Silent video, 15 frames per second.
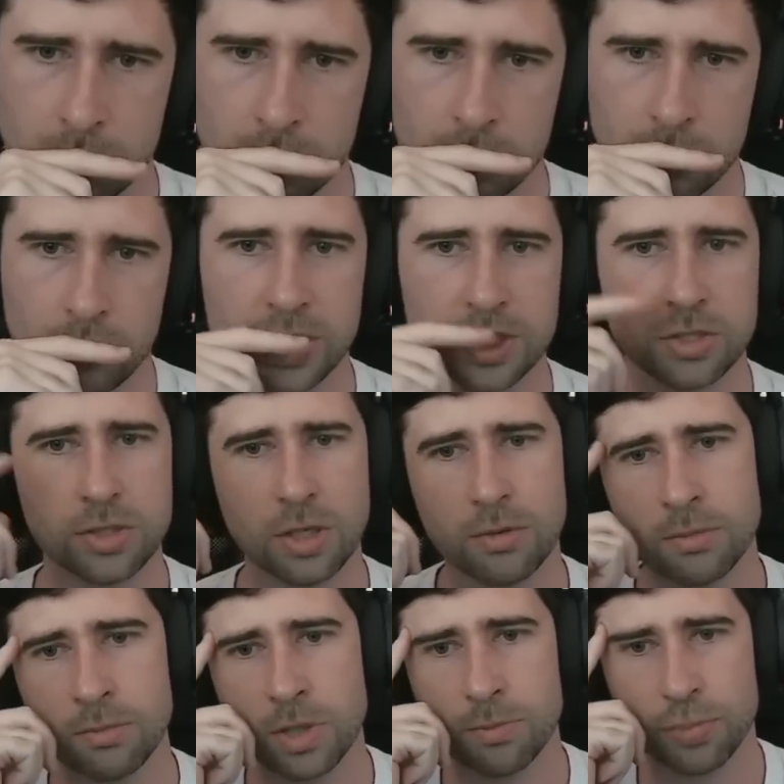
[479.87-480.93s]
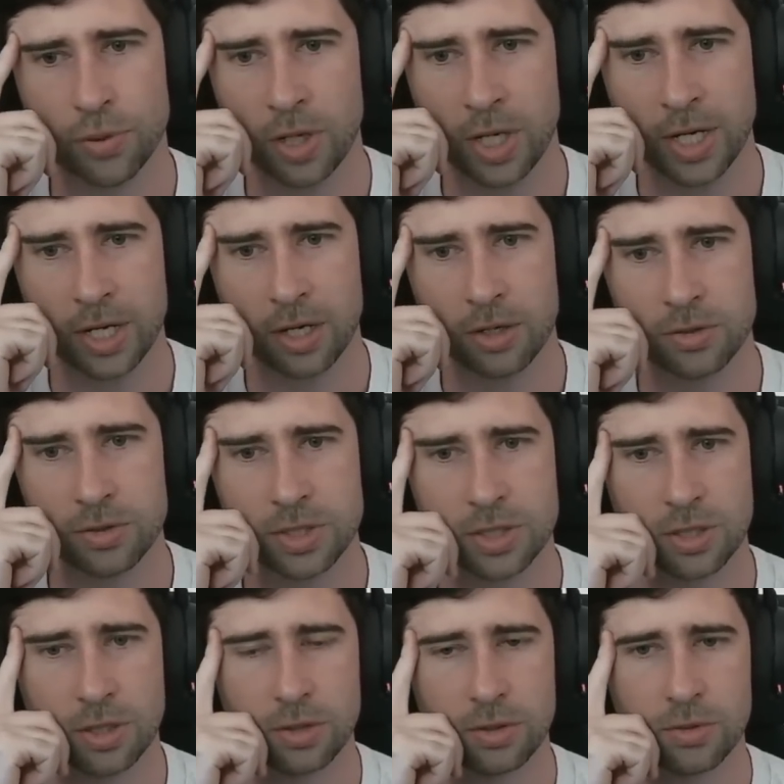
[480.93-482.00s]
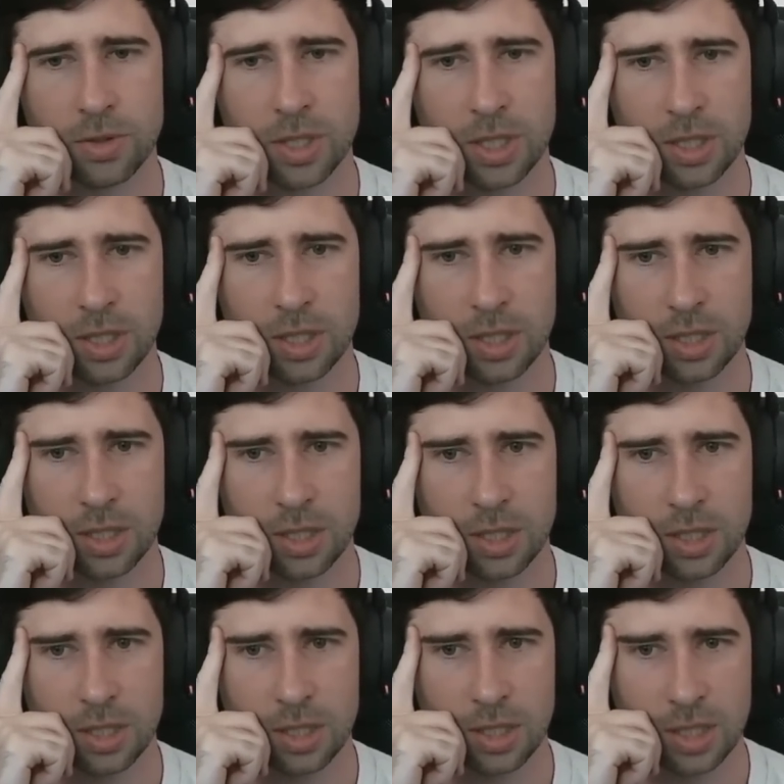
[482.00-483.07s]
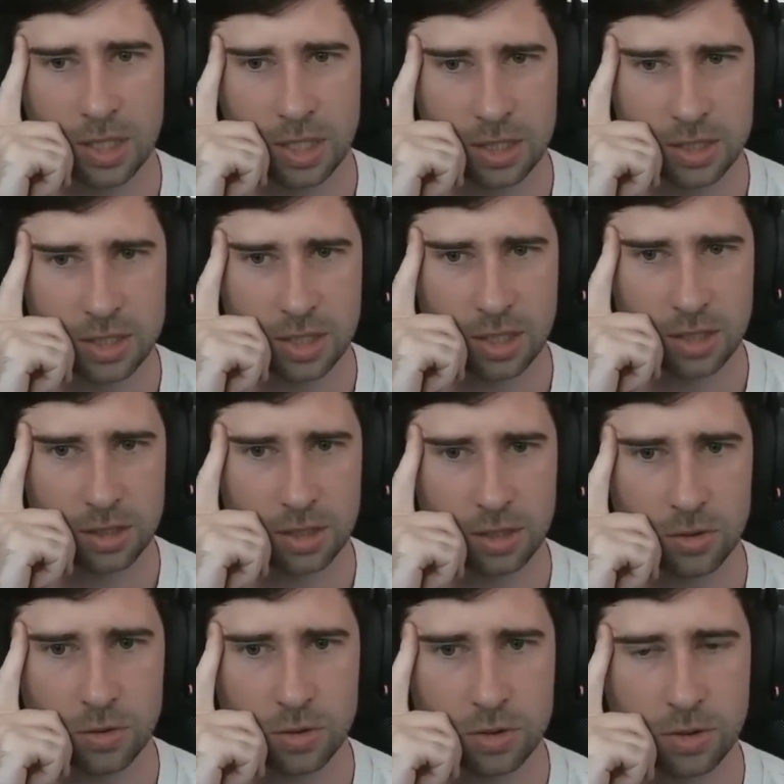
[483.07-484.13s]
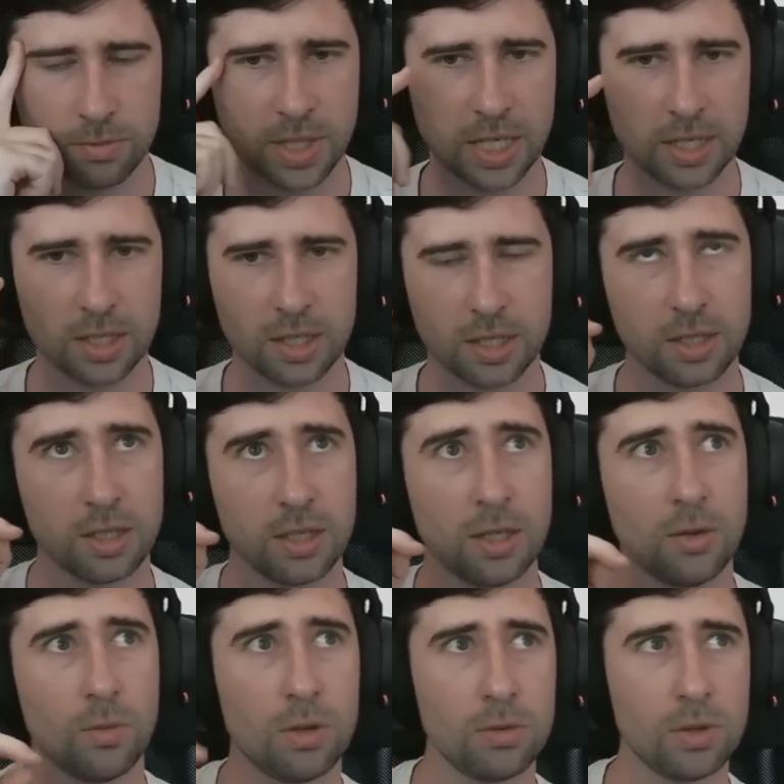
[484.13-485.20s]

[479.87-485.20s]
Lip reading: We do go in with Prio, so it is a little awkward, but what will